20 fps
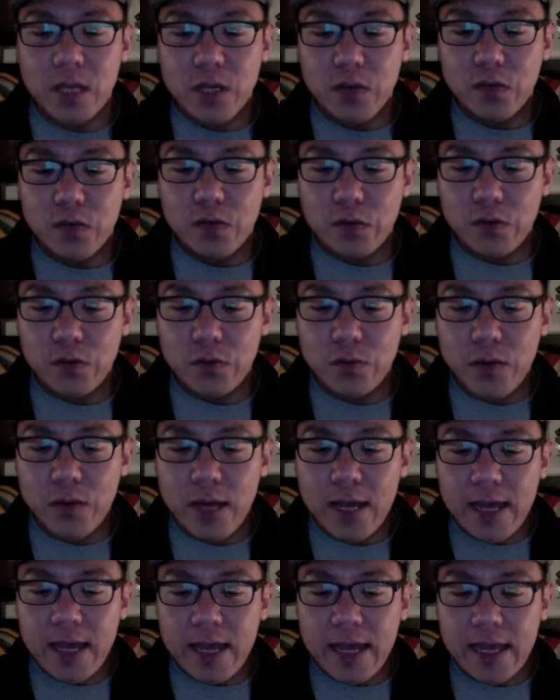So
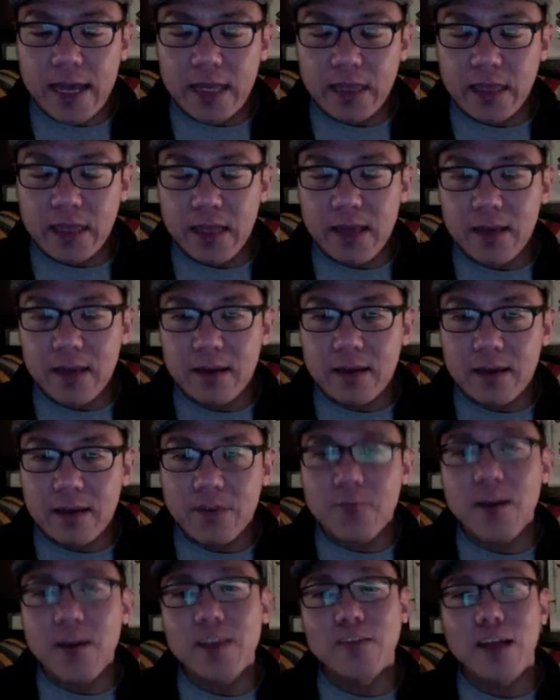I think
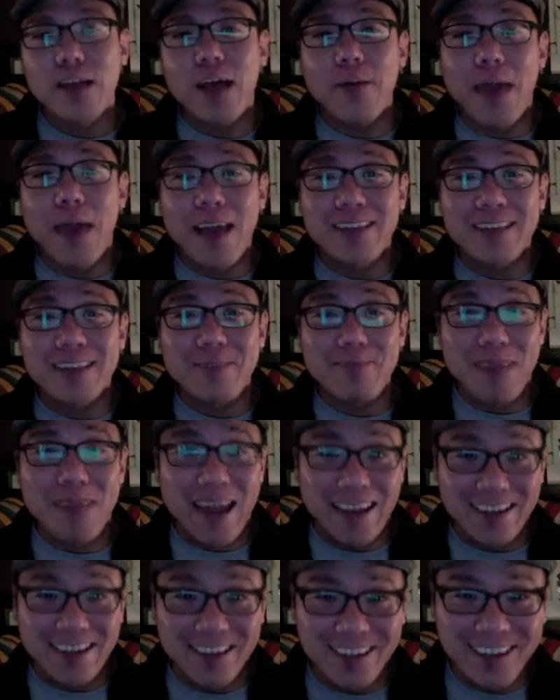of my job as a
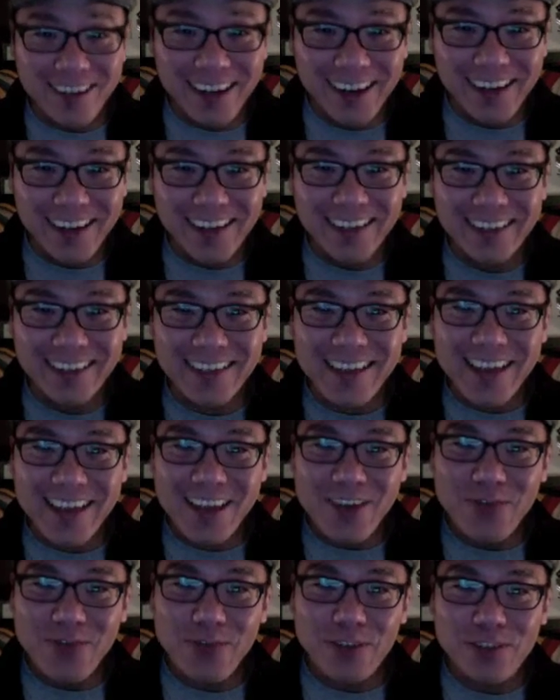miner,
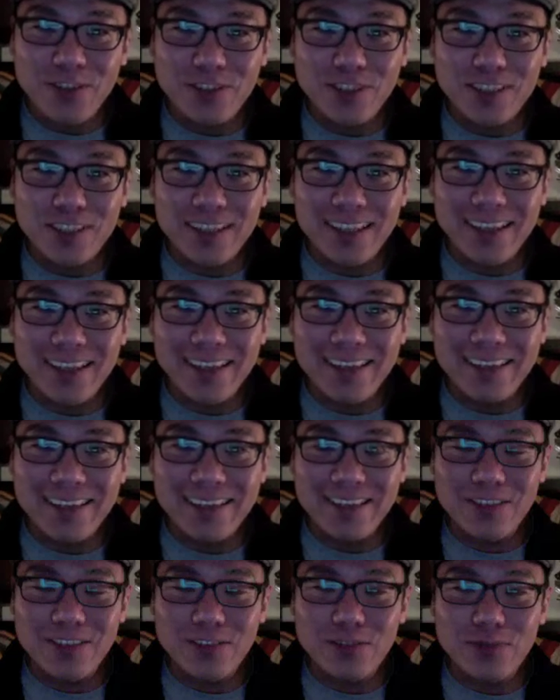which
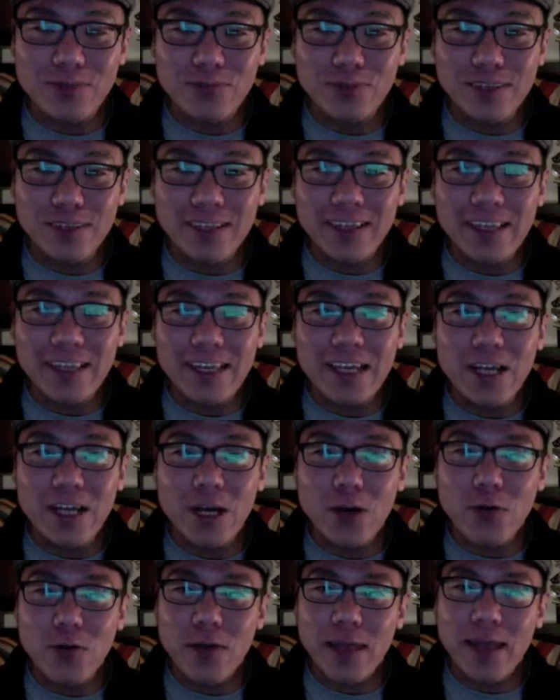is to really
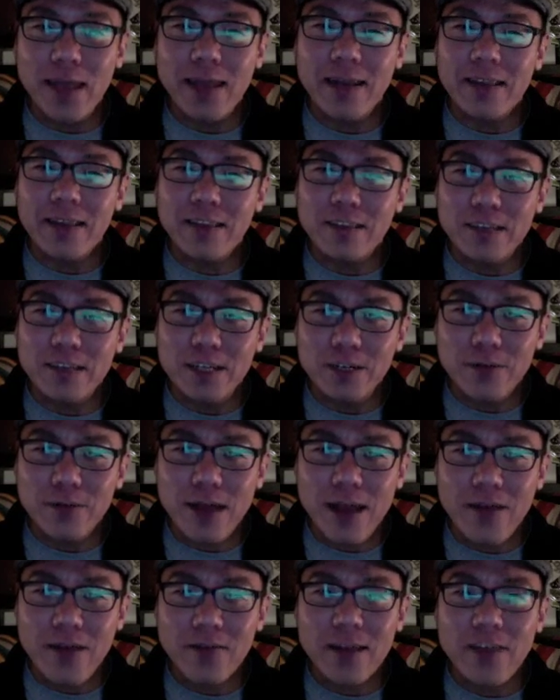go in and dig
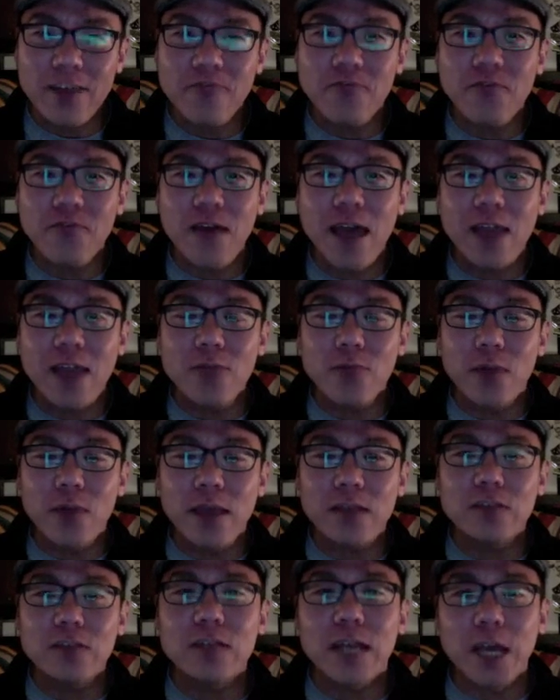around and find
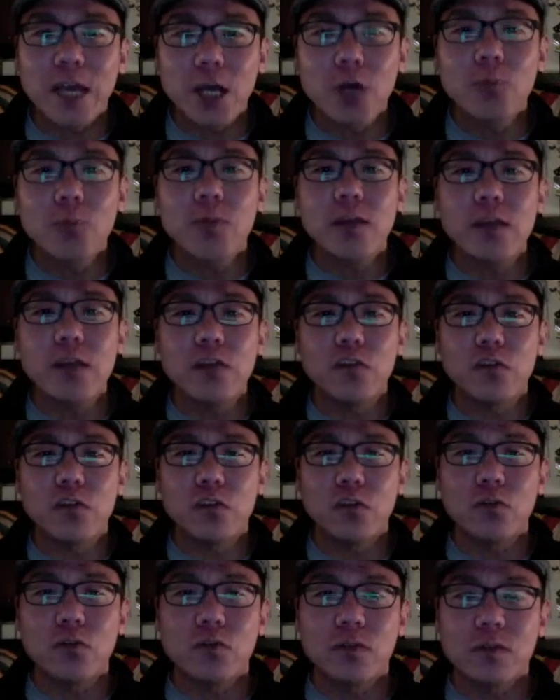ways to help each
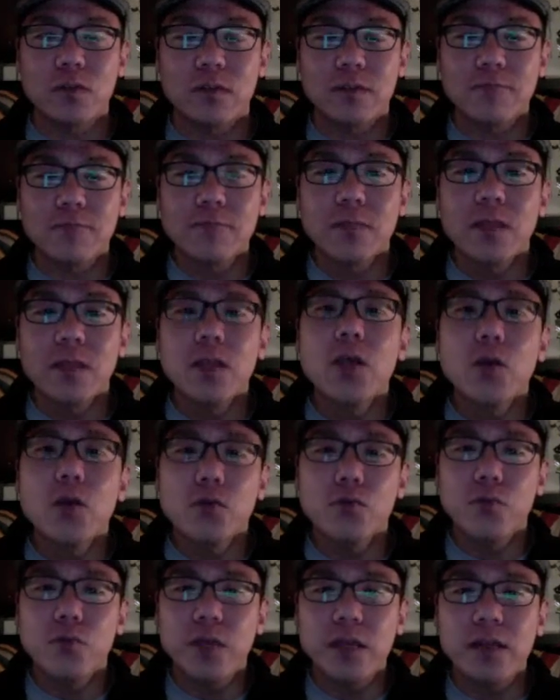student
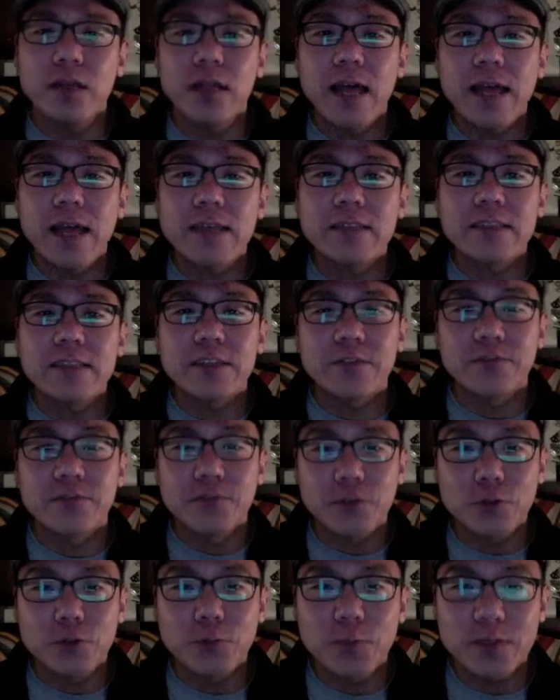realize their
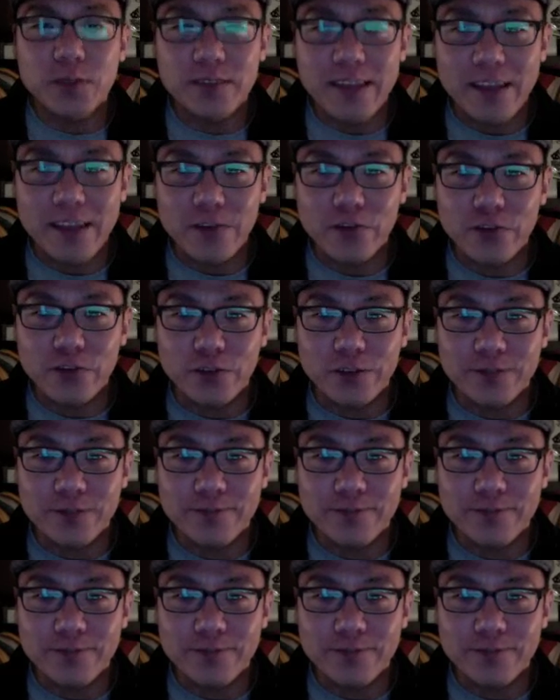full potential.